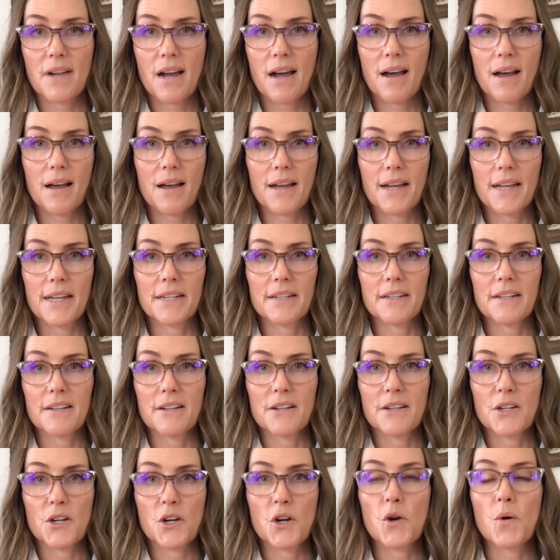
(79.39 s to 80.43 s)
on
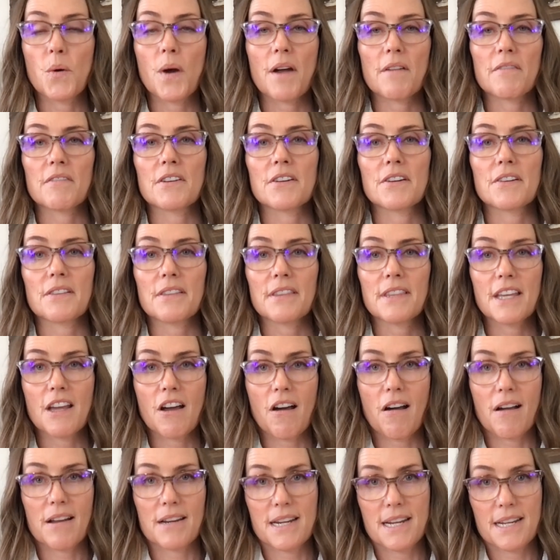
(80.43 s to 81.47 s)
whoever the
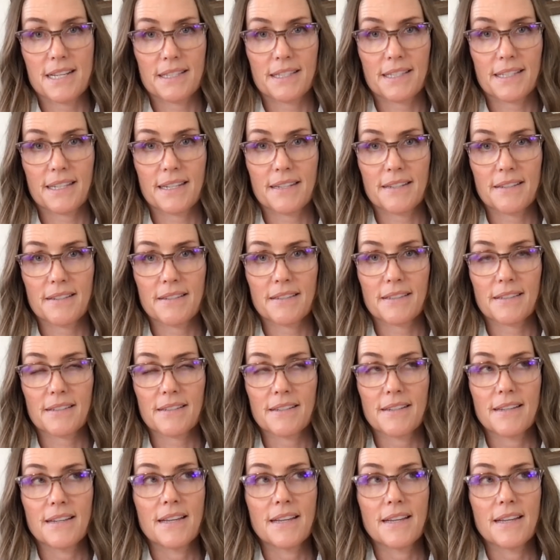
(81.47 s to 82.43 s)
audience is.